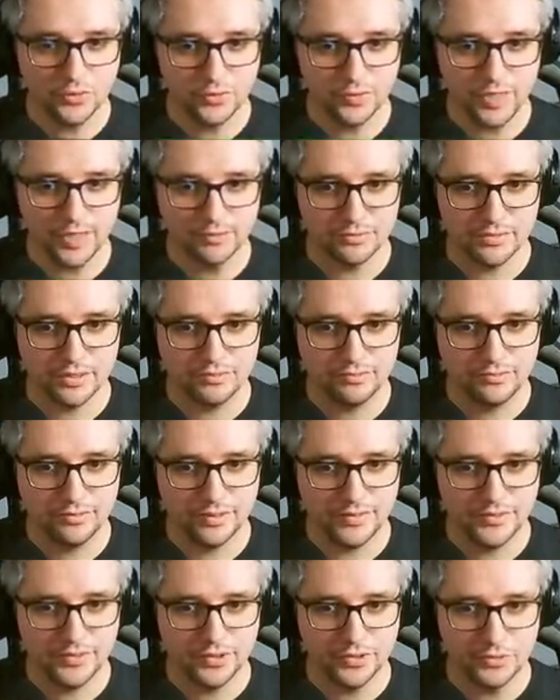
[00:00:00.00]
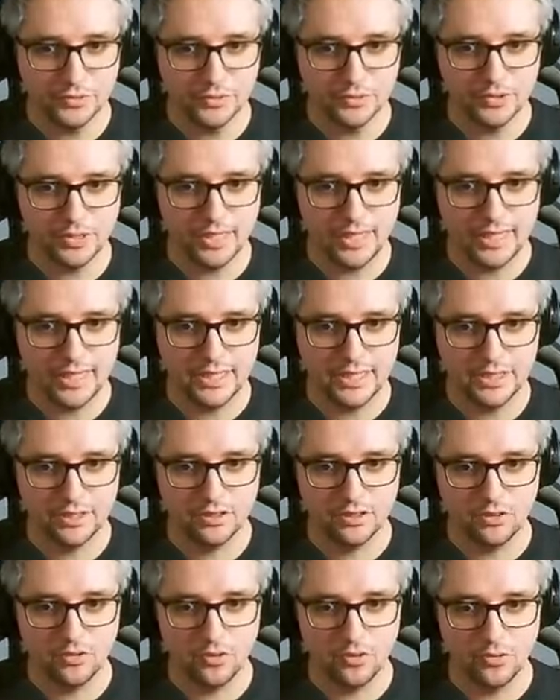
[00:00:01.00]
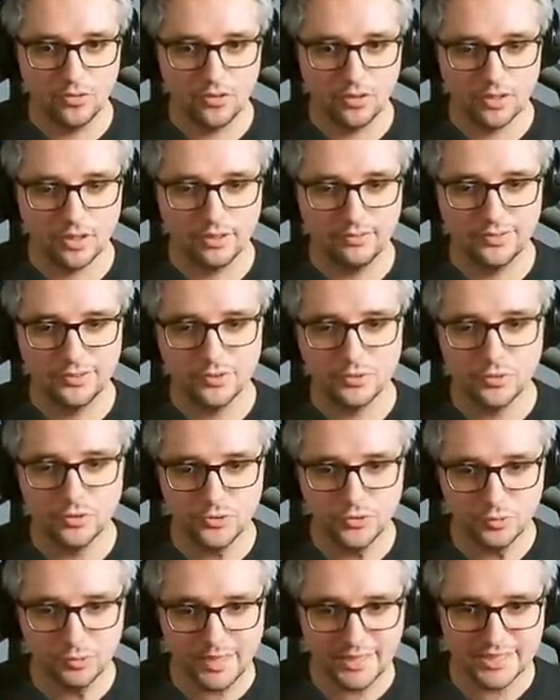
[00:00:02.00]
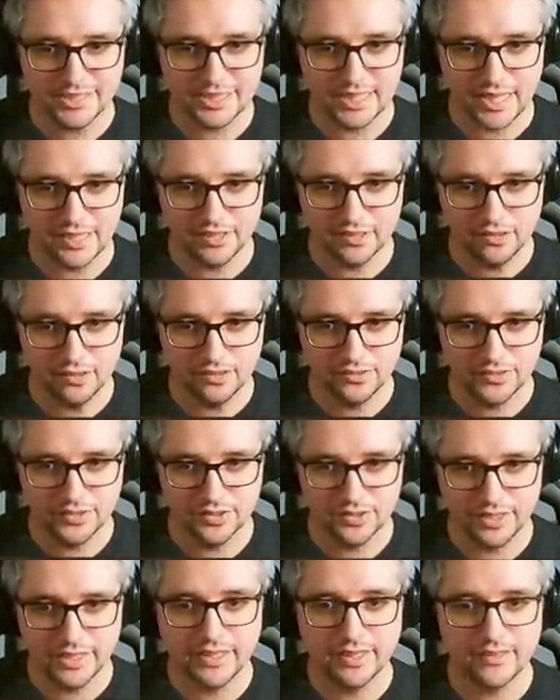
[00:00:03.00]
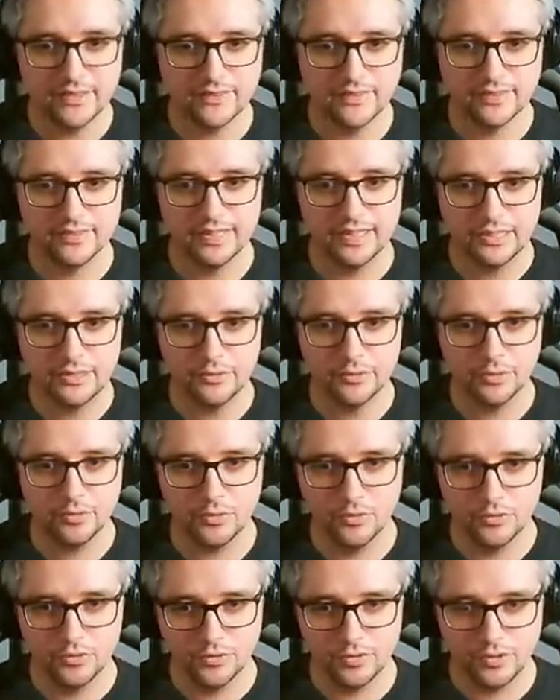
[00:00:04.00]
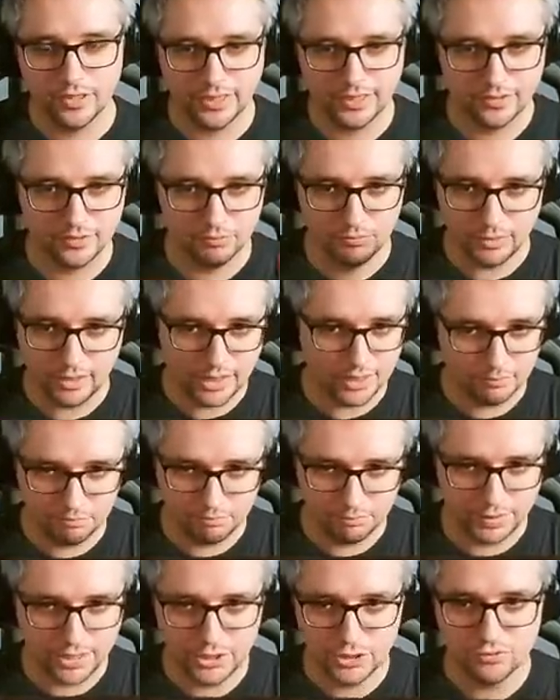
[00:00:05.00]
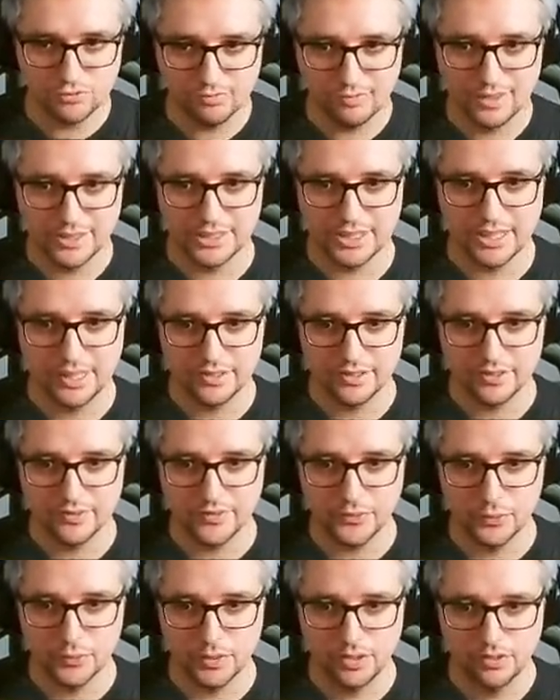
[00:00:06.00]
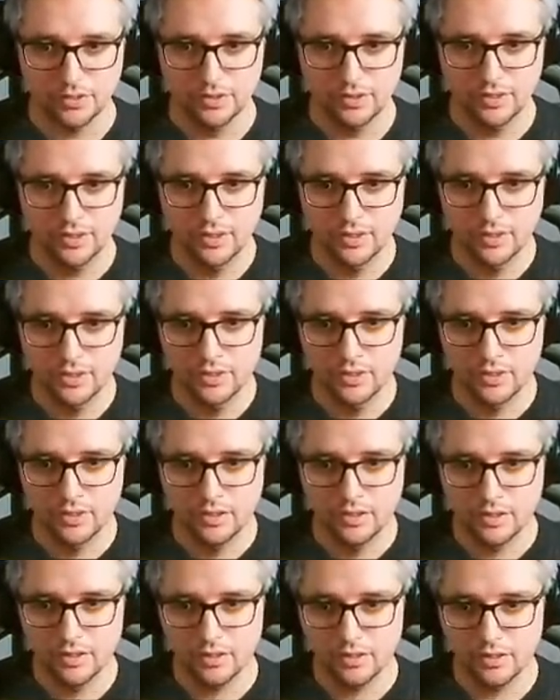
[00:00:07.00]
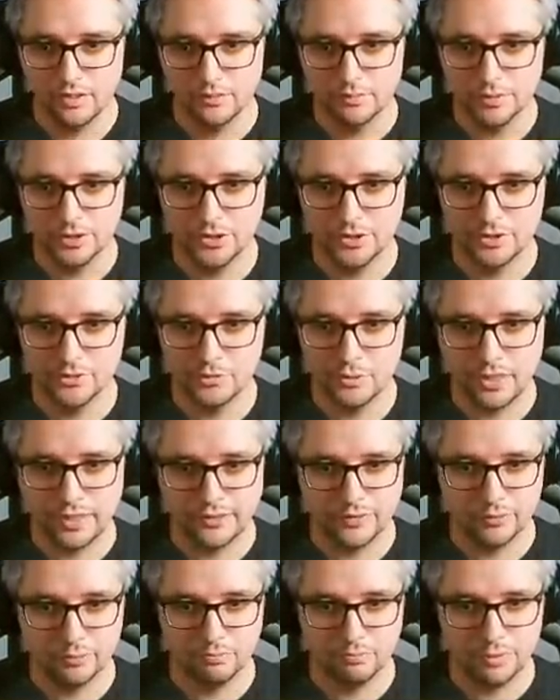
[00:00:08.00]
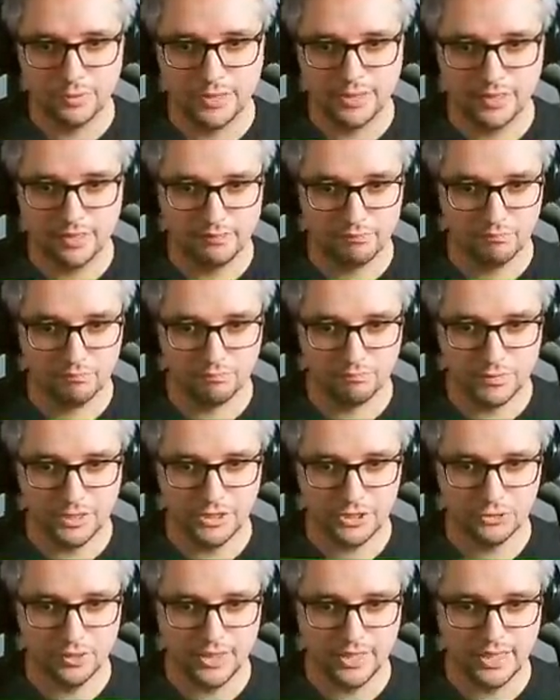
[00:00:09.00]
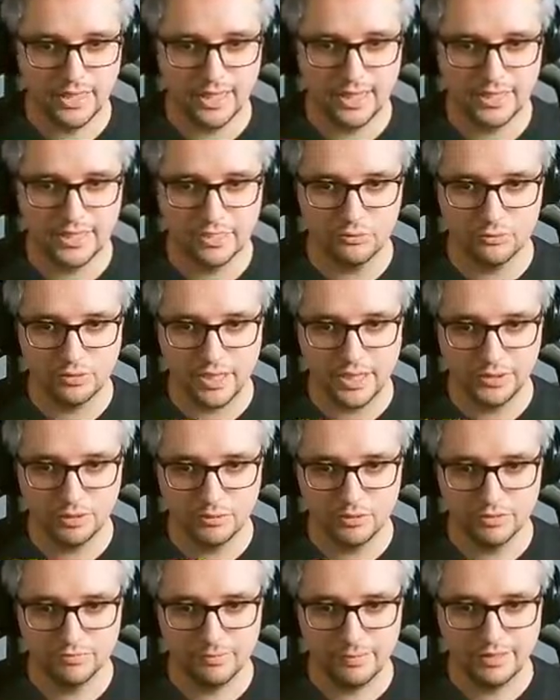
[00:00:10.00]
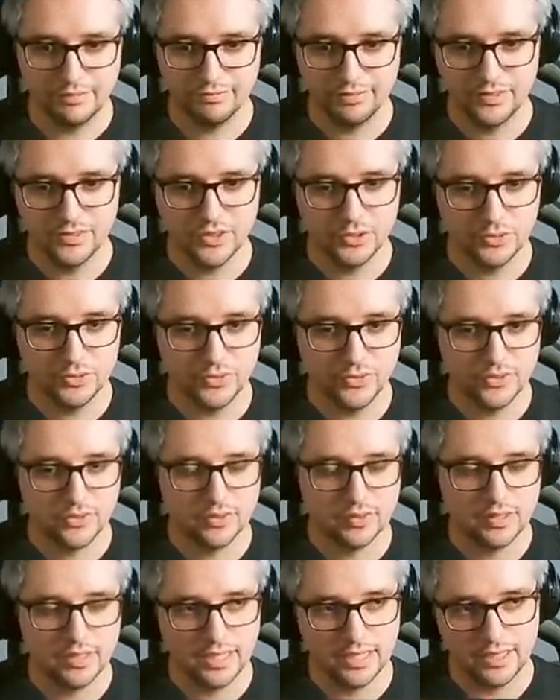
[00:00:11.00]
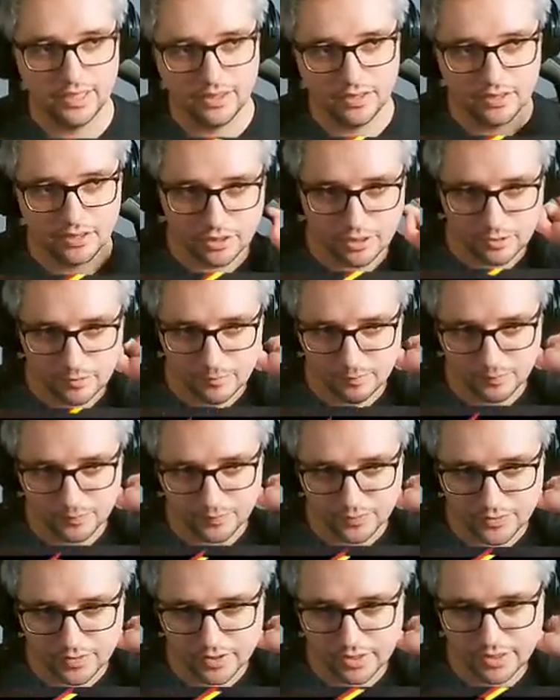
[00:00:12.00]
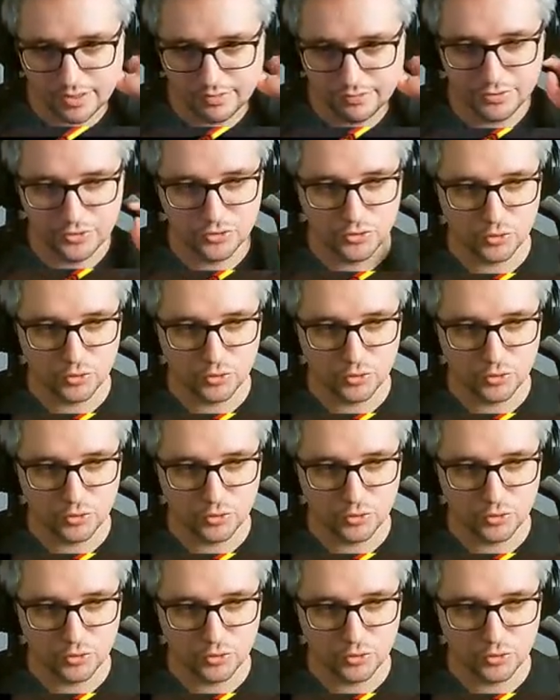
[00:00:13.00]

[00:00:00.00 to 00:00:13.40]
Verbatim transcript: of every video, and on if you go to my channel, the link is there on like the main page of my channel as well. Uh, but otherwise, pick literally any random of my videos, and um, if you